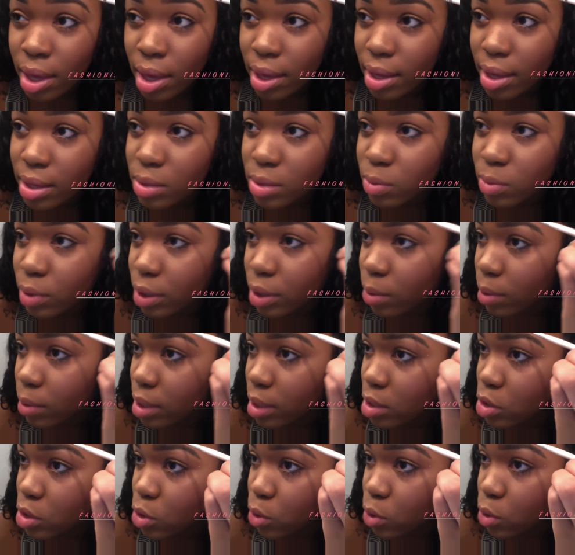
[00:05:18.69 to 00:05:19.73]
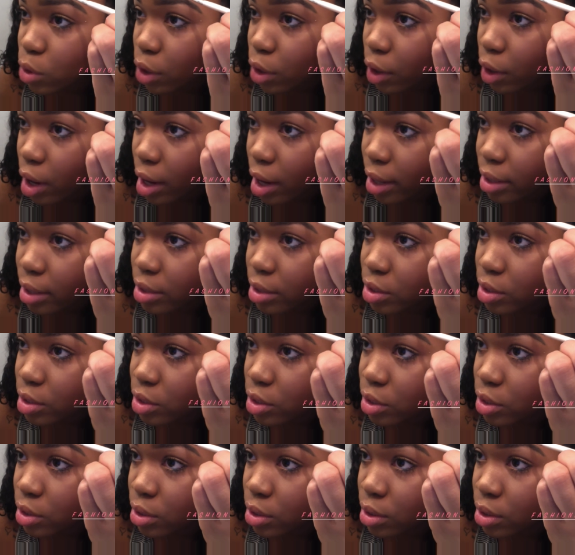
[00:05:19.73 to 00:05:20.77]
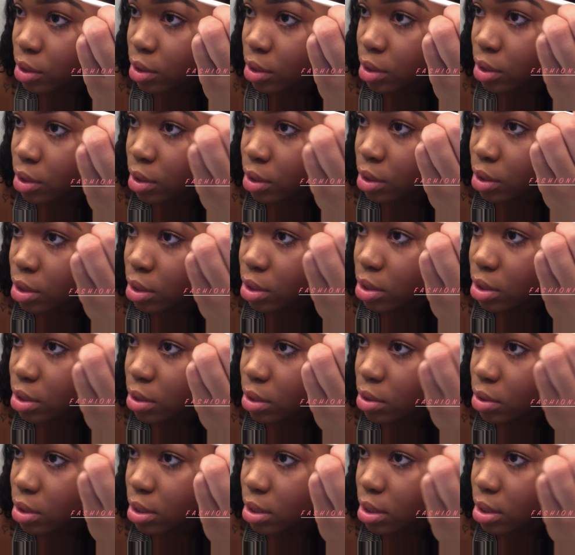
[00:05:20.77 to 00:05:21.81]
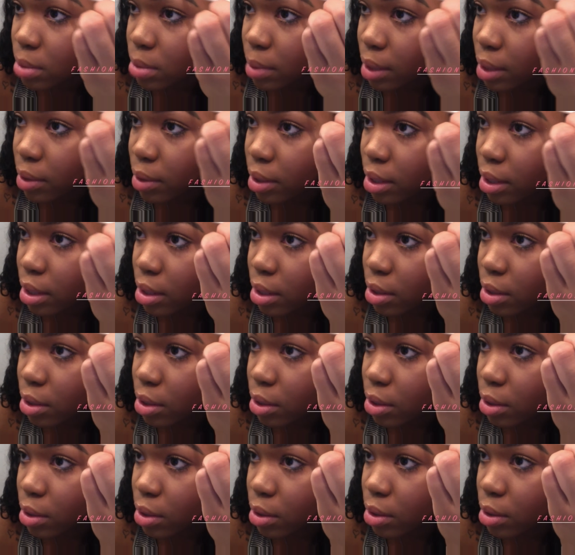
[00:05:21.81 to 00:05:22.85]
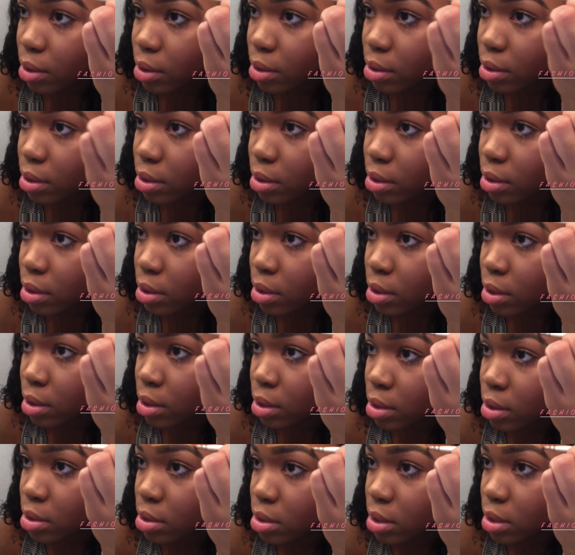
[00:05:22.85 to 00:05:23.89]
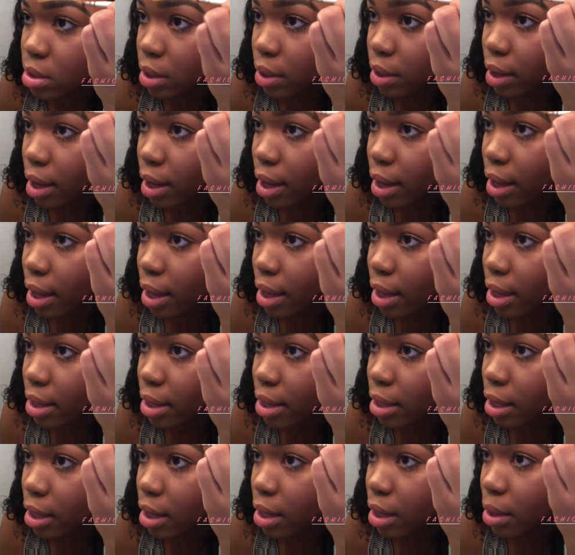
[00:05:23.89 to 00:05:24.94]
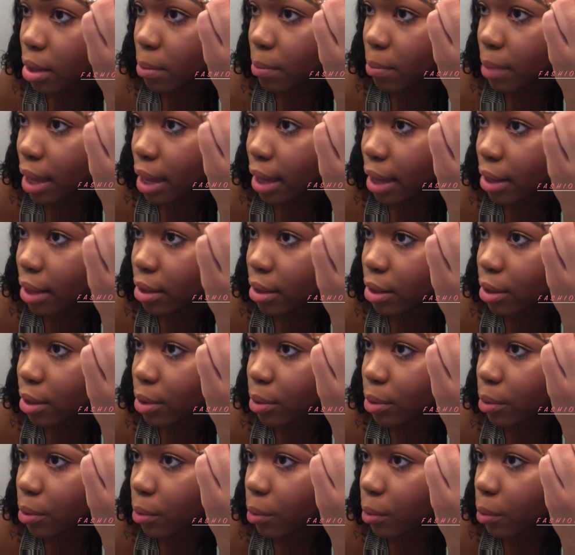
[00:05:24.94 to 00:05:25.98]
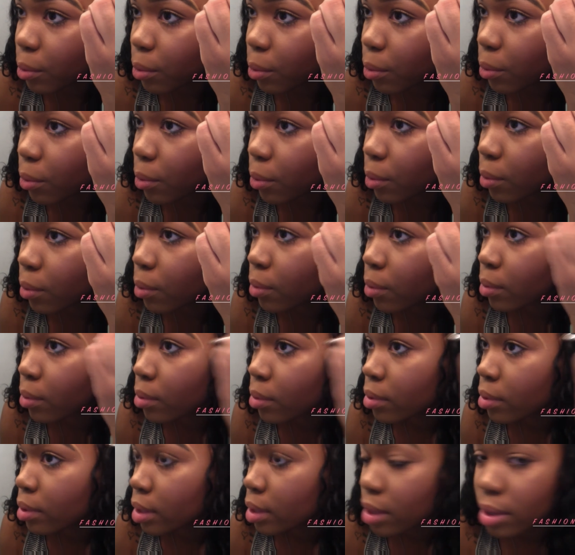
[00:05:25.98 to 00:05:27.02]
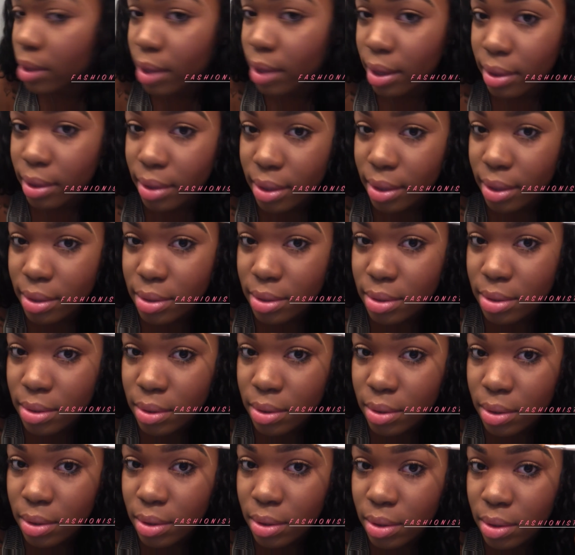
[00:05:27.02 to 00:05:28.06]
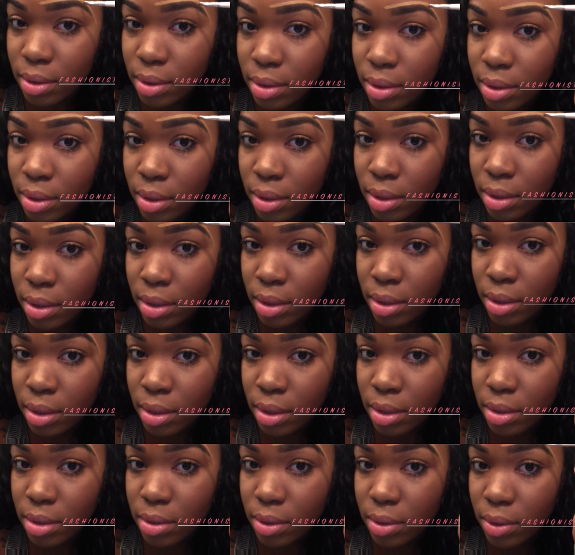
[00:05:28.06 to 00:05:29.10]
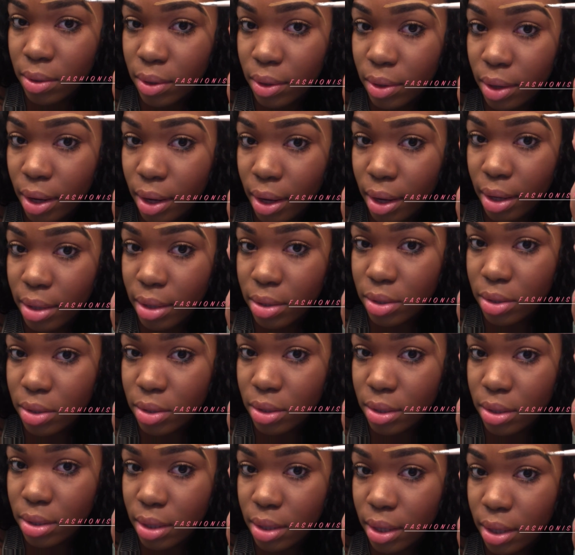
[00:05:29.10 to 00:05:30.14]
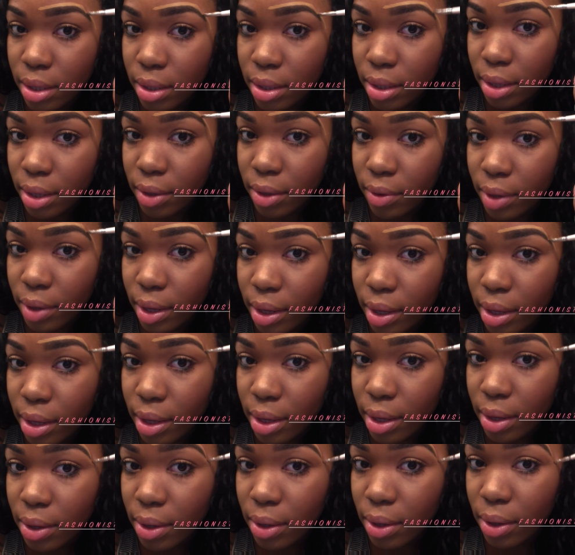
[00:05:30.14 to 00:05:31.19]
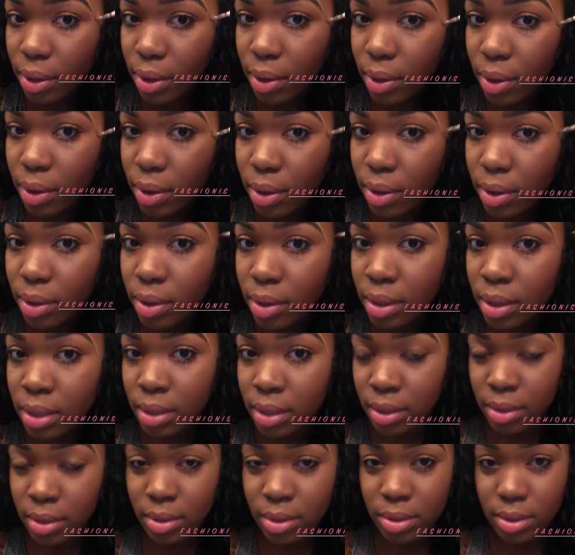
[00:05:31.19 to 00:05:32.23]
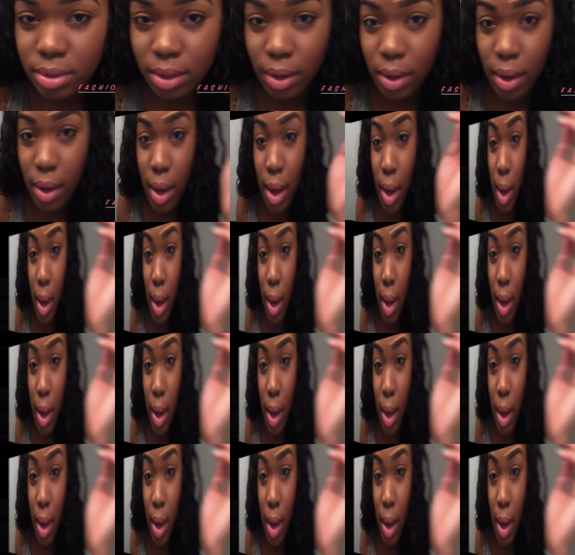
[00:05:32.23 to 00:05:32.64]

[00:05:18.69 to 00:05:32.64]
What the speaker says: is where you want to do your arch. So just about here, start high and then come back low, like this. So your arch is kind of like right here, start high